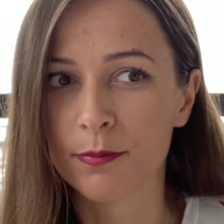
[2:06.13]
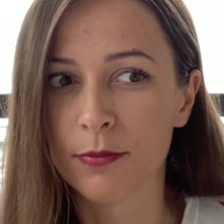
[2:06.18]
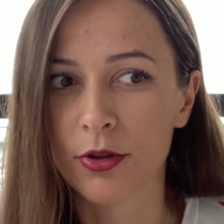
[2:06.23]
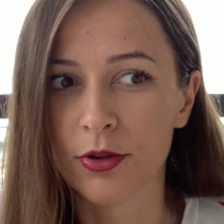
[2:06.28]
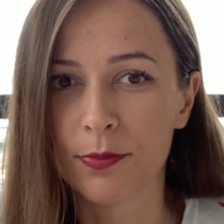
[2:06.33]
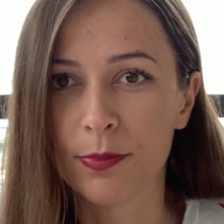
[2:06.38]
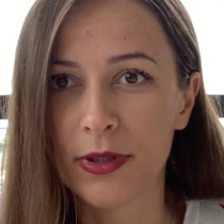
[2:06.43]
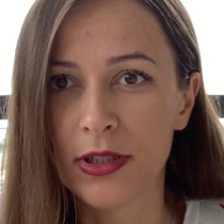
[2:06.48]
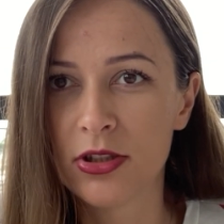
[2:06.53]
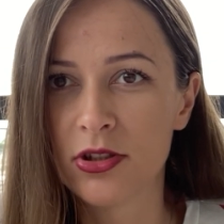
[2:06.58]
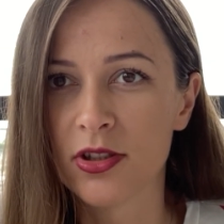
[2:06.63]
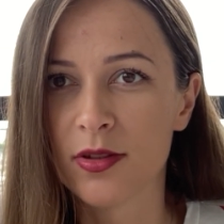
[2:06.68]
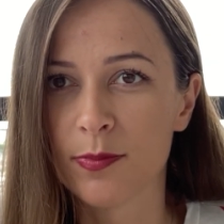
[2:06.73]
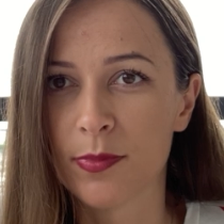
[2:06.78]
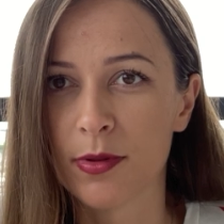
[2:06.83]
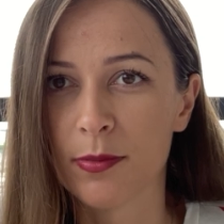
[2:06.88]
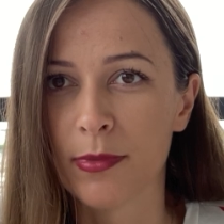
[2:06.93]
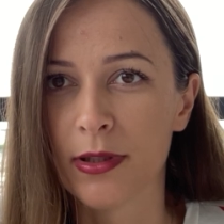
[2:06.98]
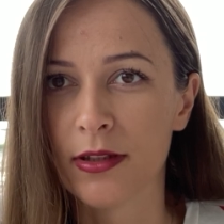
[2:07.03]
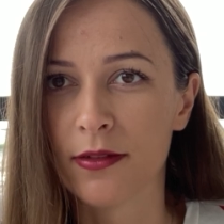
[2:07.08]
on Pinterest
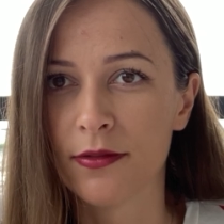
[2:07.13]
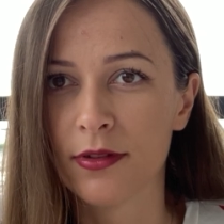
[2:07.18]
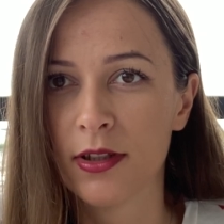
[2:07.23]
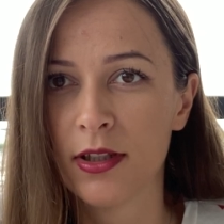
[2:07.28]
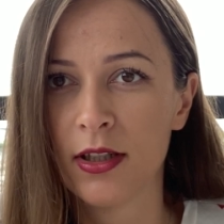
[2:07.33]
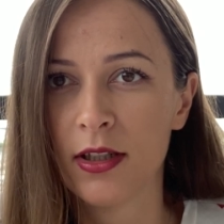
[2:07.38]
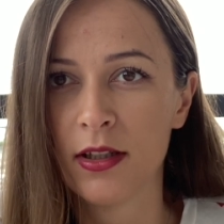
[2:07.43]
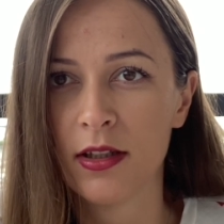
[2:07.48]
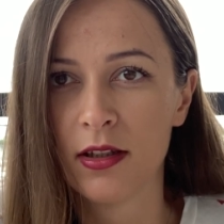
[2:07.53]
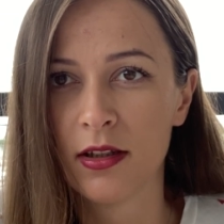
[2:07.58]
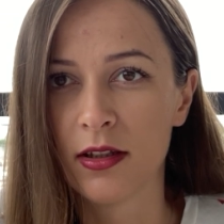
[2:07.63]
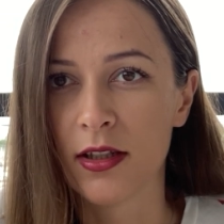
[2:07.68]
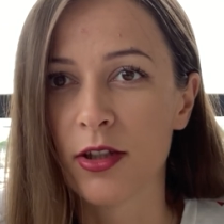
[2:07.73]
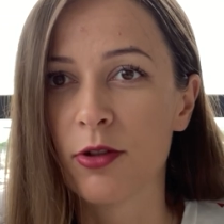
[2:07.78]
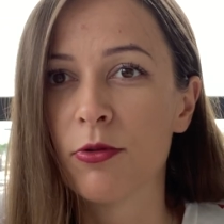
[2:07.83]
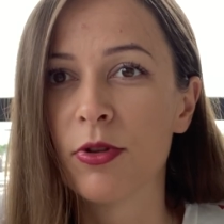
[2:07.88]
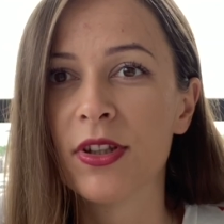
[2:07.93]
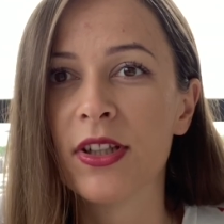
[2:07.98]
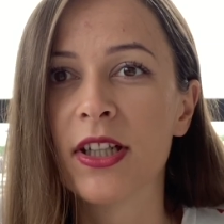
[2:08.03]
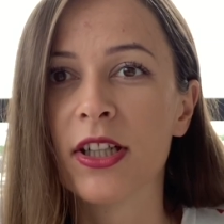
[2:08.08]
per month,
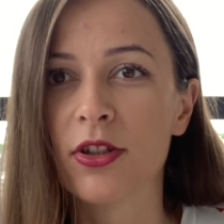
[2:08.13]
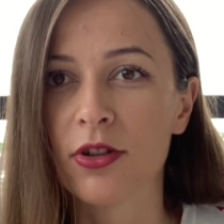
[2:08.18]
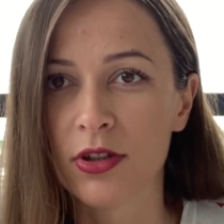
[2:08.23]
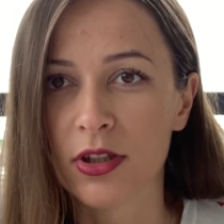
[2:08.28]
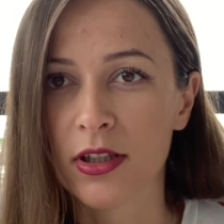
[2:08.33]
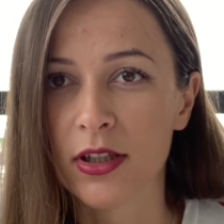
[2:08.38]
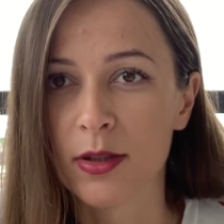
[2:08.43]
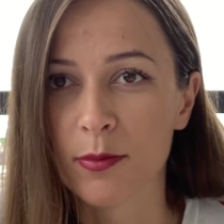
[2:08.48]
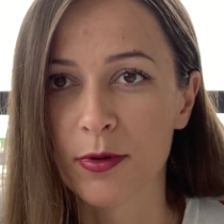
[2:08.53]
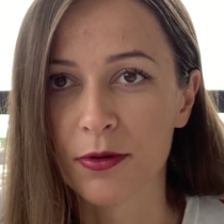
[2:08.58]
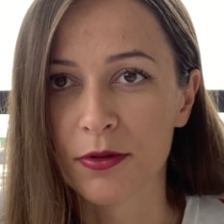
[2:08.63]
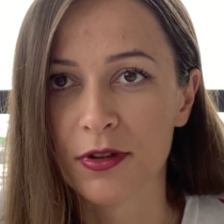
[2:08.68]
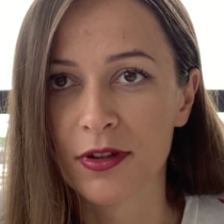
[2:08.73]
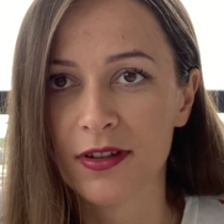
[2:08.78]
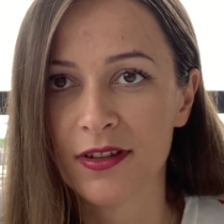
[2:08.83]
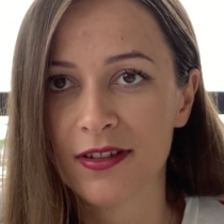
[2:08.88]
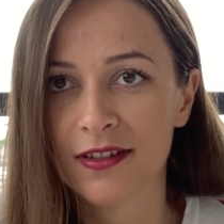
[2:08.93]
like what they're talking about,